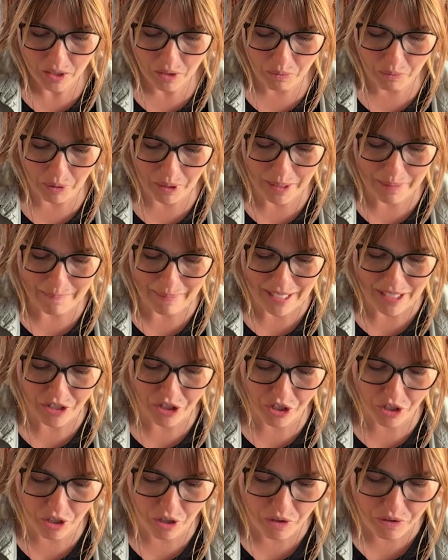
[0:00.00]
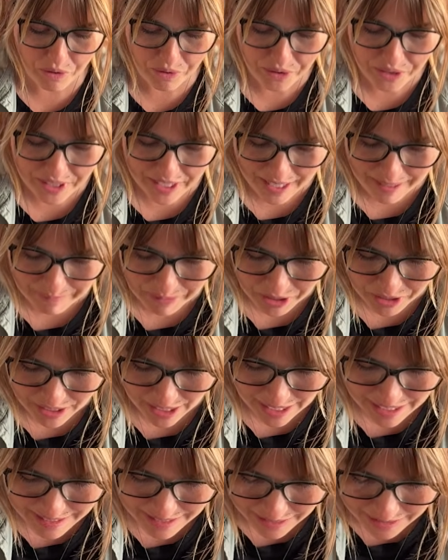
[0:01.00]
We're gonna make sure all those seams are
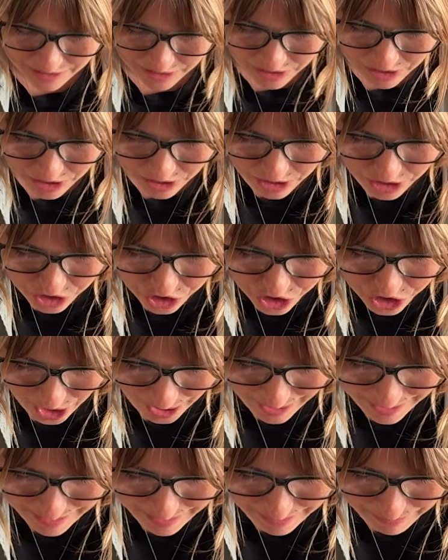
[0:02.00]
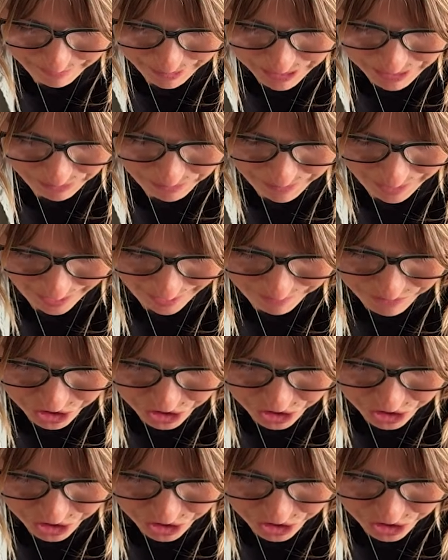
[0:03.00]
nice and shut, that we don't have